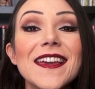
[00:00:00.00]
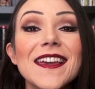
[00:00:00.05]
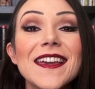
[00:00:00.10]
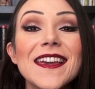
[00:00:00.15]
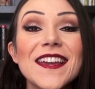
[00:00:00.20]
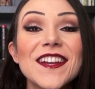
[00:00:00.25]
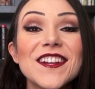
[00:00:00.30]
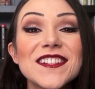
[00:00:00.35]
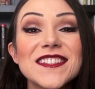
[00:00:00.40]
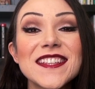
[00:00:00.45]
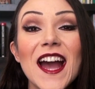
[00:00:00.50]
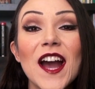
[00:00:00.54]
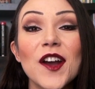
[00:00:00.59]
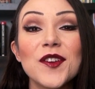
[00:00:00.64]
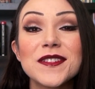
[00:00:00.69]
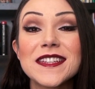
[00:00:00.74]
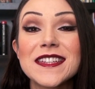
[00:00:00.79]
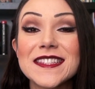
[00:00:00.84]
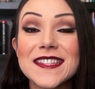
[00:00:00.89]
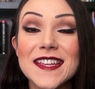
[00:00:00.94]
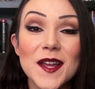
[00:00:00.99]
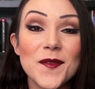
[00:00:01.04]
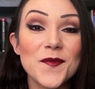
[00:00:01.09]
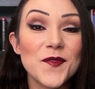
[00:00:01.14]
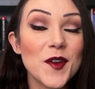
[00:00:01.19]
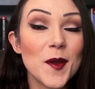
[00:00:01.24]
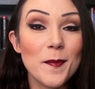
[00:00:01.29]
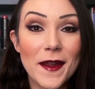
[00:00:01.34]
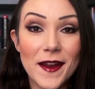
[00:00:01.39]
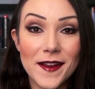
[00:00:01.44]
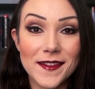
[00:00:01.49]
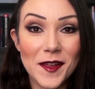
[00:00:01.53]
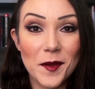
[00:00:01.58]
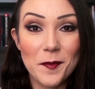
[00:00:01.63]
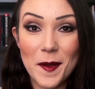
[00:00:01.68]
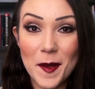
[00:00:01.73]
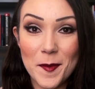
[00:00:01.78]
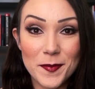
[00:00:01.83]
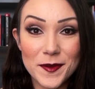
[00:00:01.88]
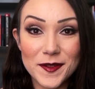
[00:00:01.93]
Here's how to get set up for a parallel
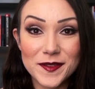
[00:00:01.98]
pump.